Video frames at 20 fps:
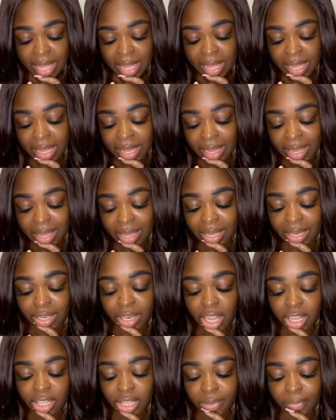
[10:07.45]
And
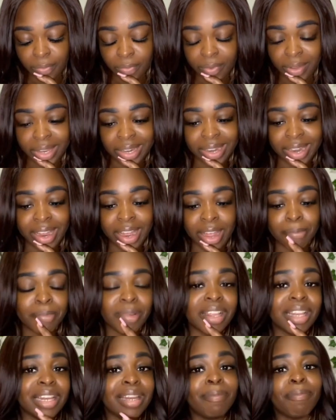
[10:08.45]
loss of weight, I
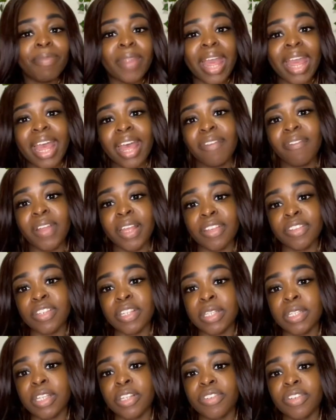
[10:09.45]
mean, I had VSG
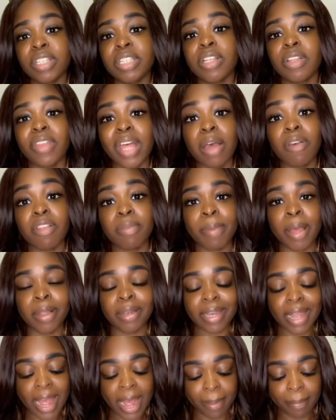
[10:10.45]
surgery, so that was bound
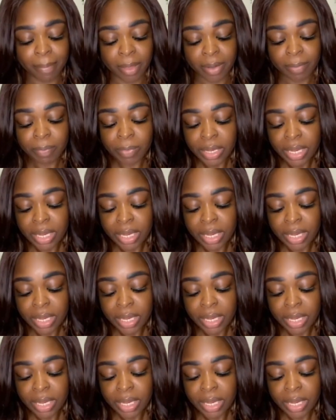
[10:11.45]
to happen.